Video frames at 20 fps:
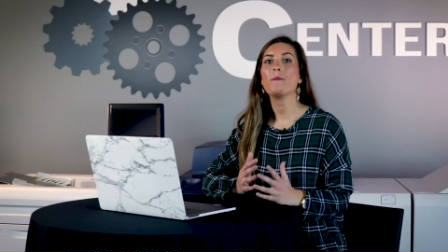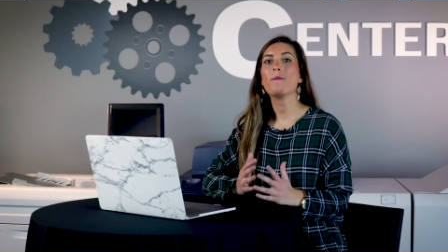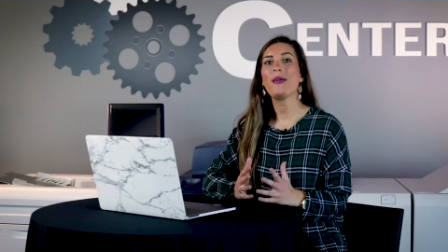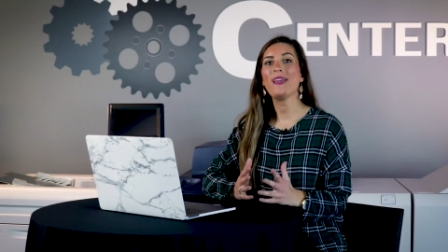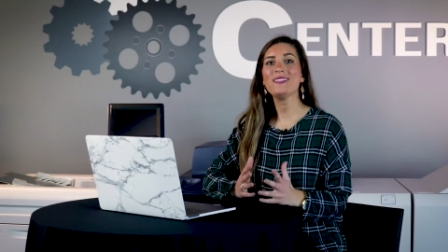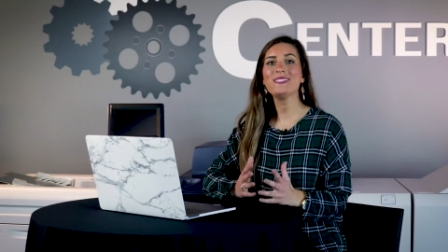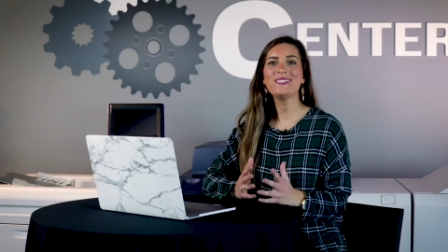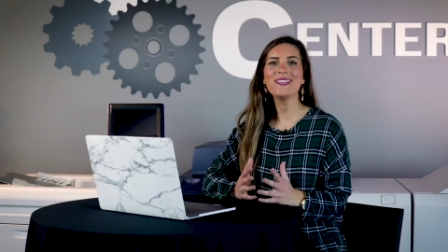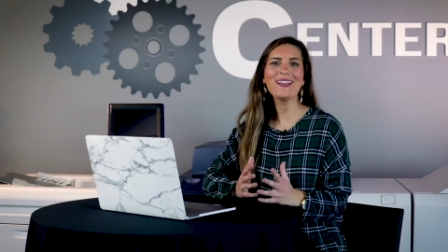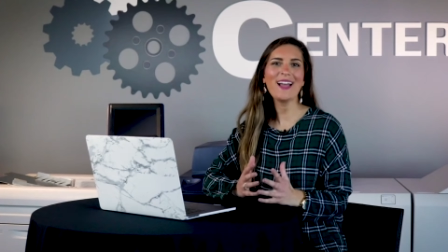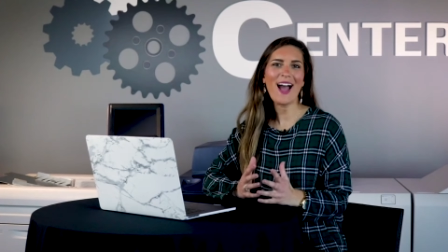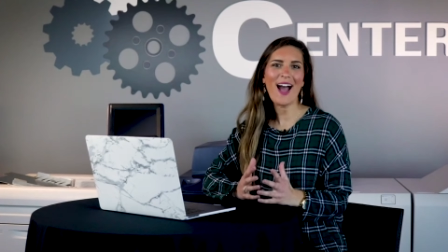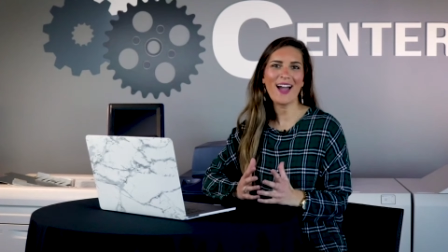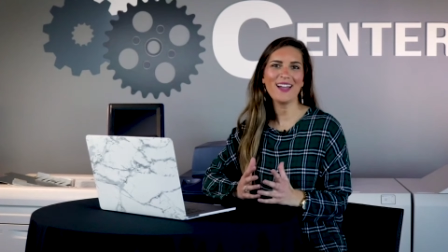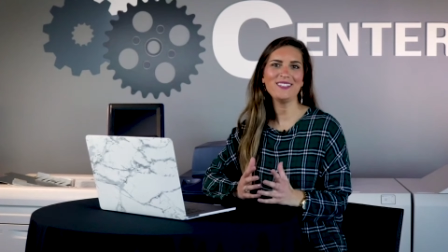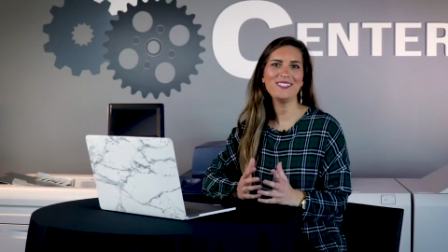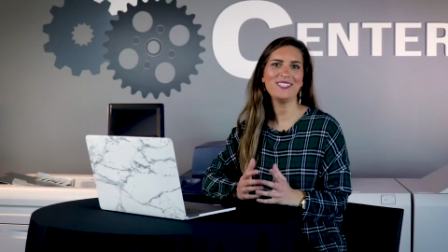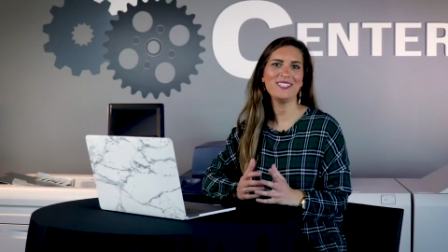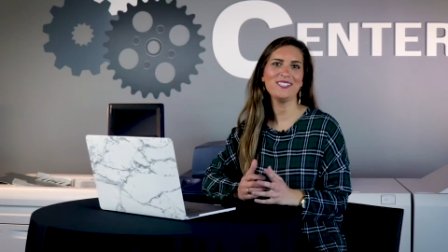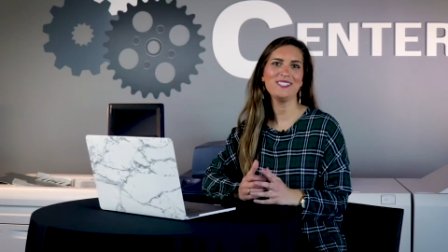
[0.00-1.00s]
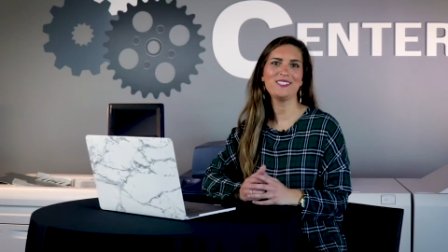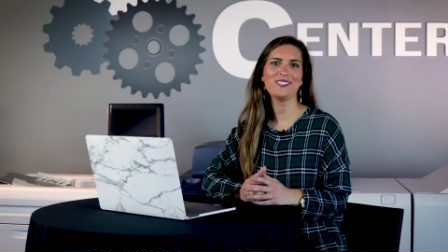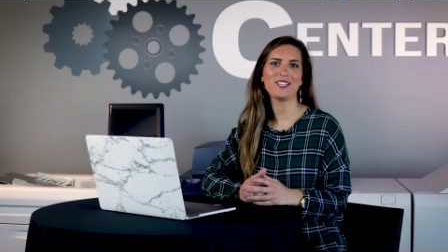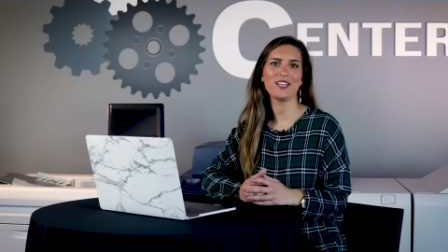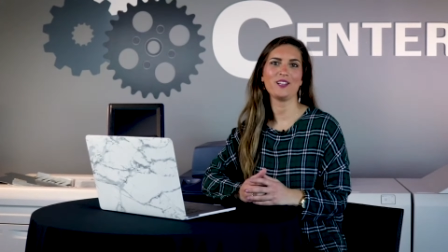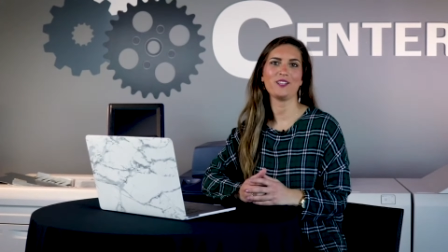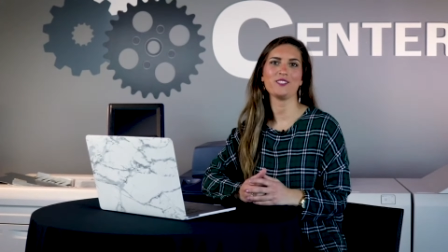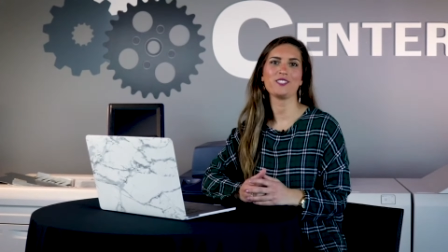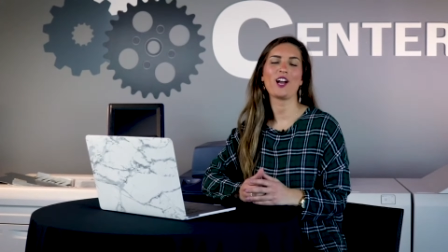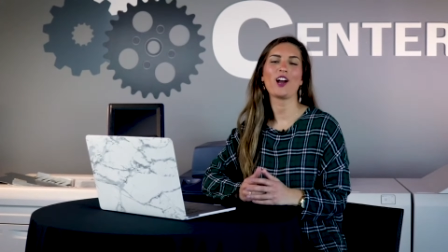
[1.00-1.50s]
Basic IT
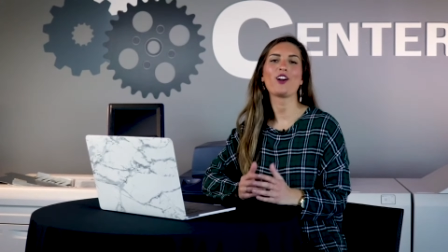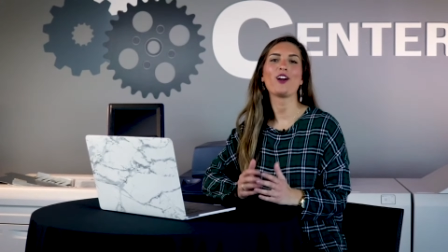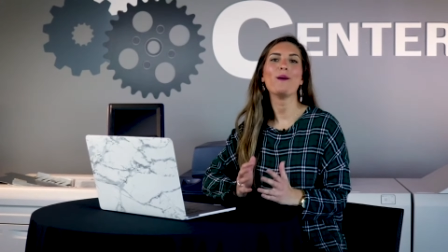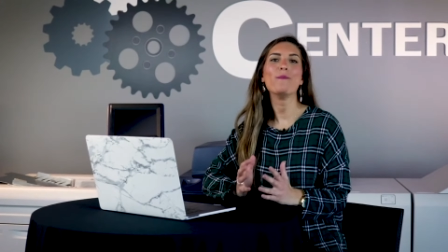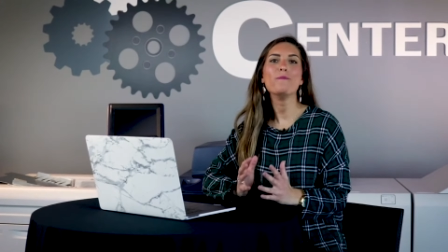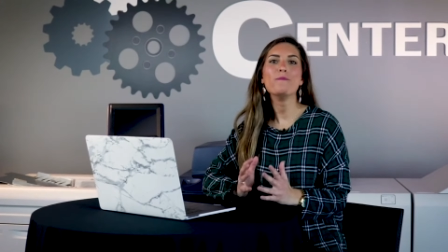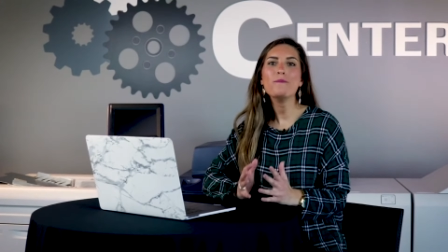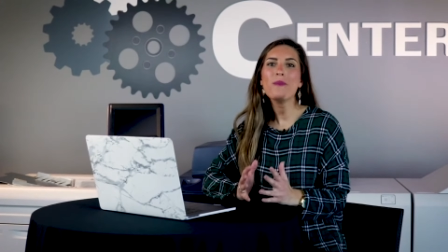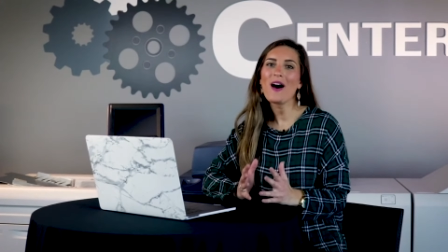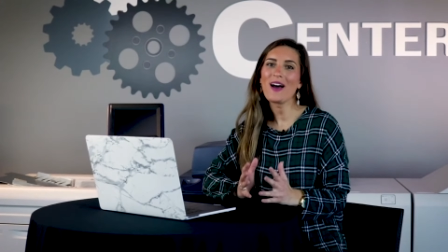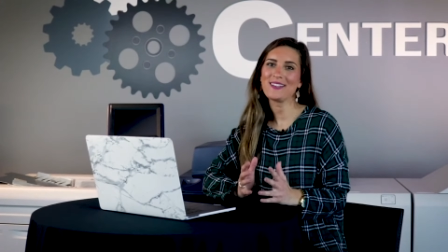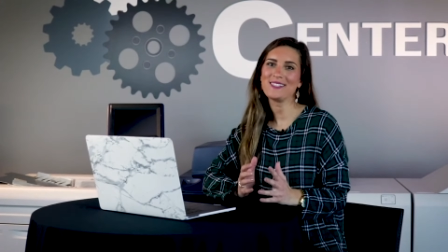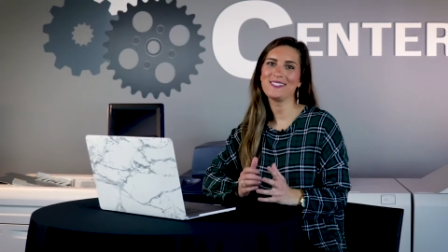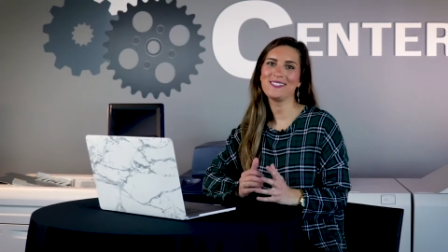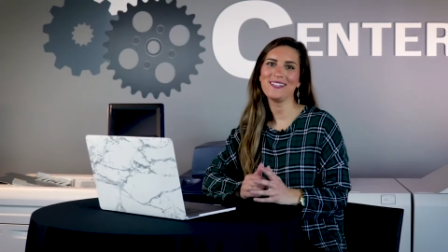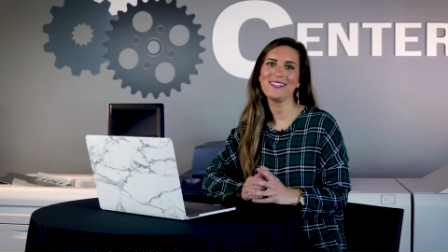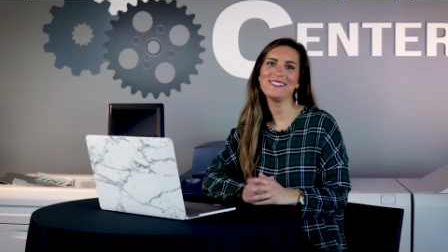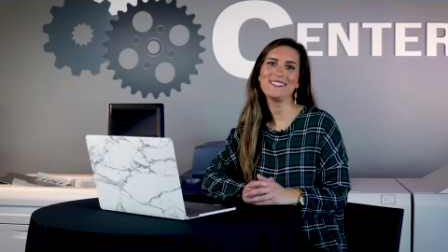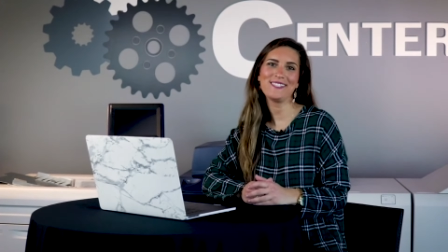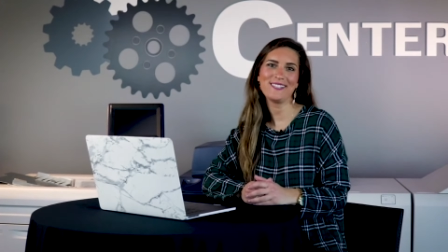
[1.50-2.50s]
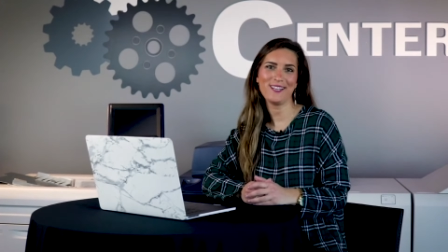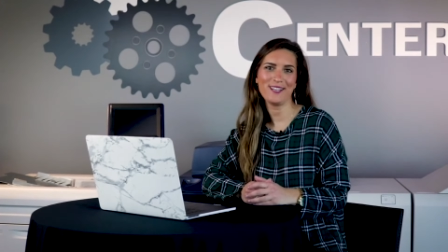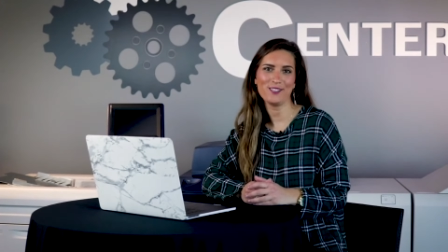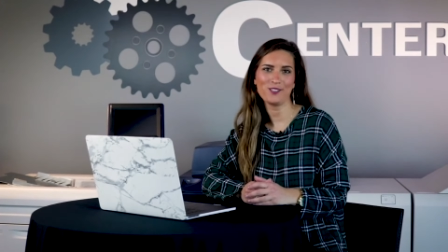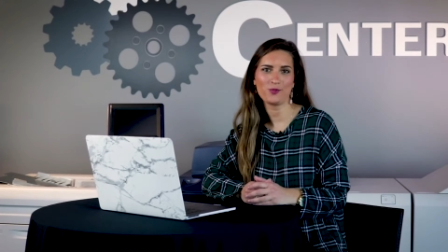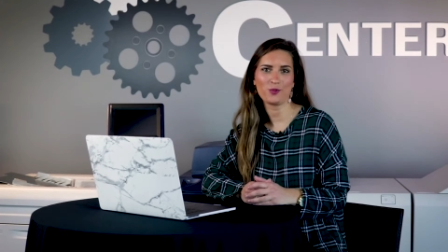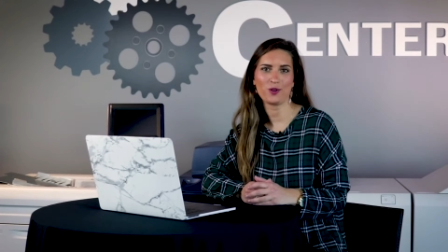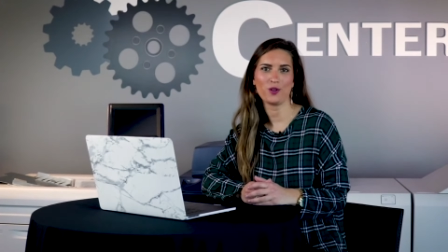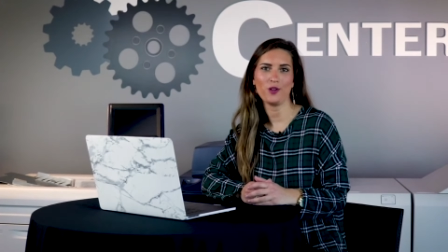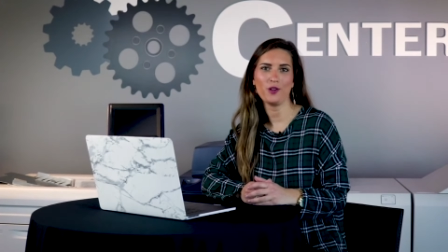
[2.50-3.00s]
skills are a must in
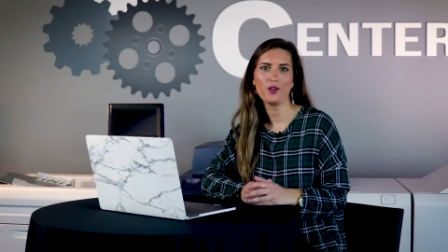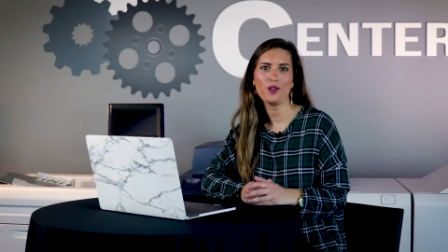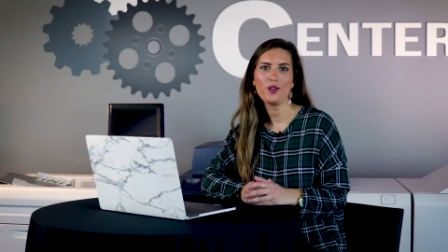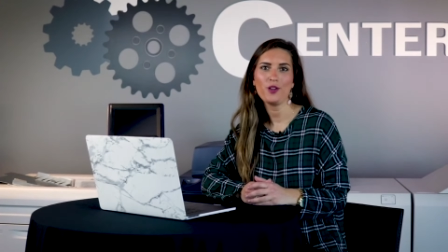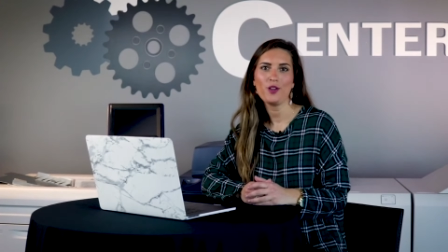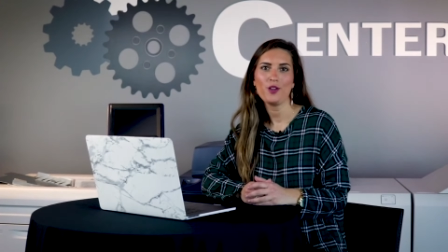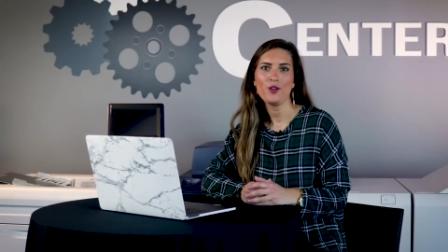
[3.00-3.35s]
today's world.